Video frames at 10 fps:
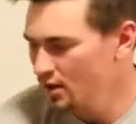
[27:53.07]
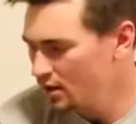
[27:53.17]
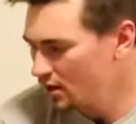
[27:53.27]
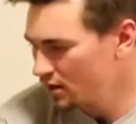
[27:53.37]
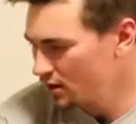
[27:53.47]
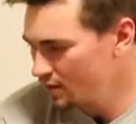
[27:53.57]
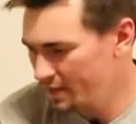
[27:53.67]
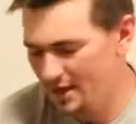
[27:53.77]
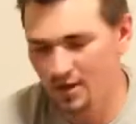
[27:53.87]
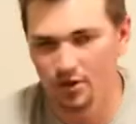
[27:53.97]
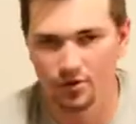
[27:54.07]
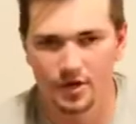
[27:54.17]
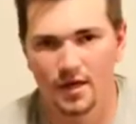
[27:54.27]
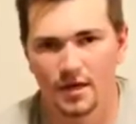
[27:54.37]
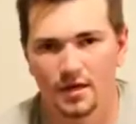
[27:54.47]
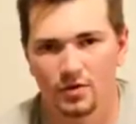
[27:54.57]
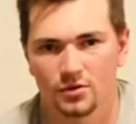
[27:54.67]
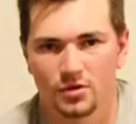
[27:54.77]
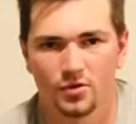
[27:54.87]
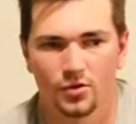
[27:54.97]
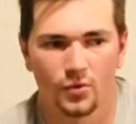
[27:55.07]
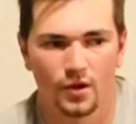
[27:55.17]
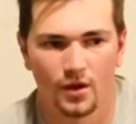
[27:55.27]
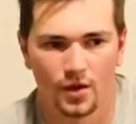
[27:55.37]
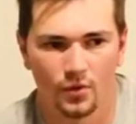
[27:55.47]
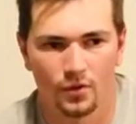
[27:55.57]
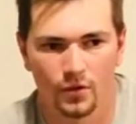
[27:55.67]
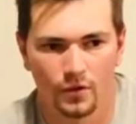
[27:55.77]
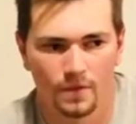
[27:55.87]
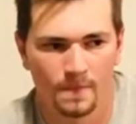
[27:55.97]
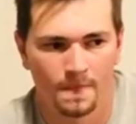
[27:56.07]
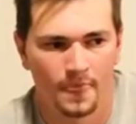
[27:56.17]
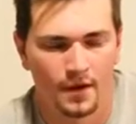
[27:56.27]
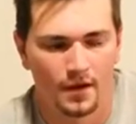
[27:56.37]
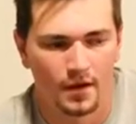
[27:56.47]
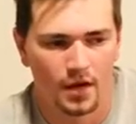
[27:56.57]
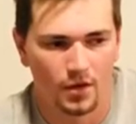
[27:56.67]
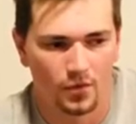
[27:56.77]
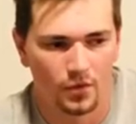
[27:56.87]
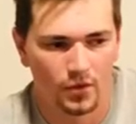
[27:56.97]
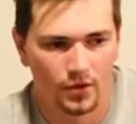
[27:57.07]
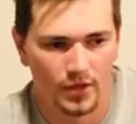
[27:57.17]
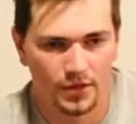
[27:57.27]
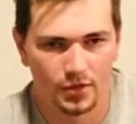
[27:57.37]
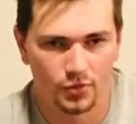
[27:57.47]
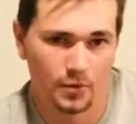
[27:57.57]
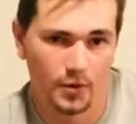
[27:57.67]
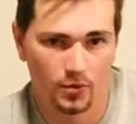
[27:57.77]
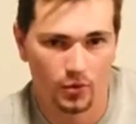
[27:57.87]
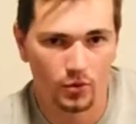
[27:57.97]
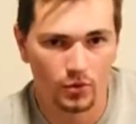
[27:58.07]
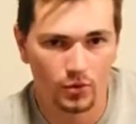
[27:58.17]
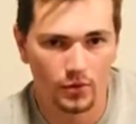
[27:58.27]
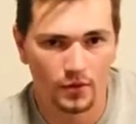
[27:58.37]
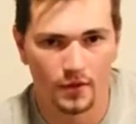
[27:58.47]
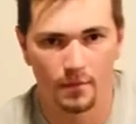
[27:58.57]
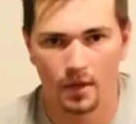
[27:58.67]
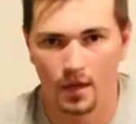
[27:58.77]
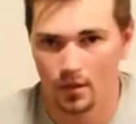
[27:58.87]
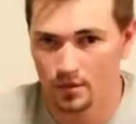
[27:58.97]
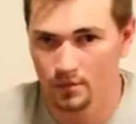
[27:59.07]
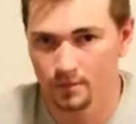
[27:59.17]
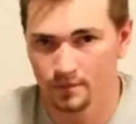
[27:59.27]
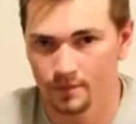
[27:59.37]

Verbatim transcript: Um, the other day, I'll tell you what I wore. I wore in the swimming pool the bottom